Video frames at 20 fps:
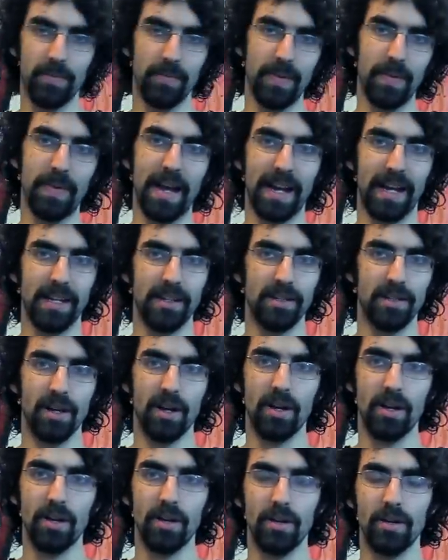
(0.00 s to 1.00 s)
you'd be back at
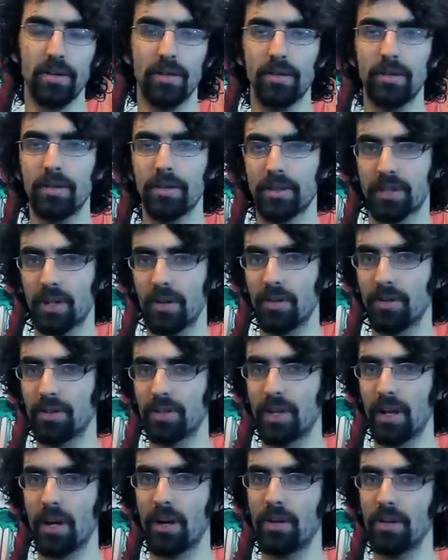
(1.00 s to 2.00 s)
Do. So
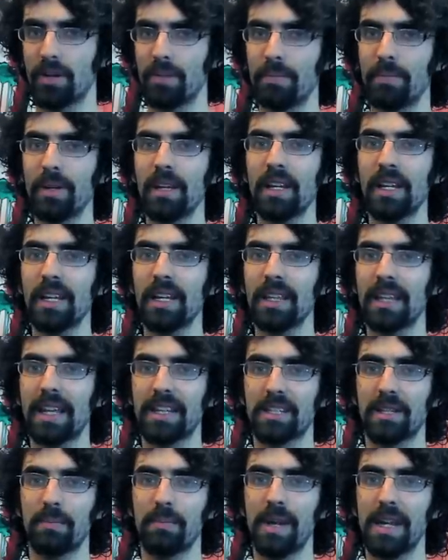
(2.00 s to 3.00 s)
Do to Mi,
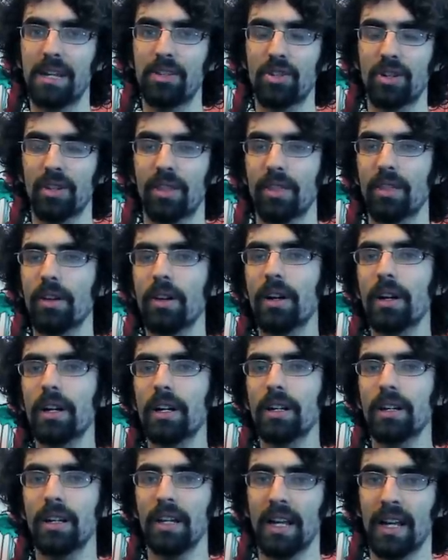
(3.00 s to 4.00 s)
that's a major
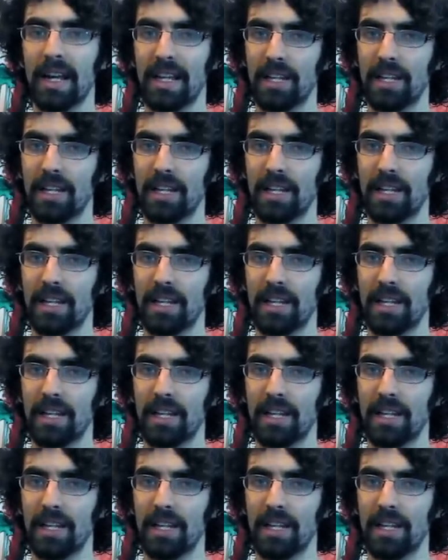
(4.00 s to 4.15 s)
third,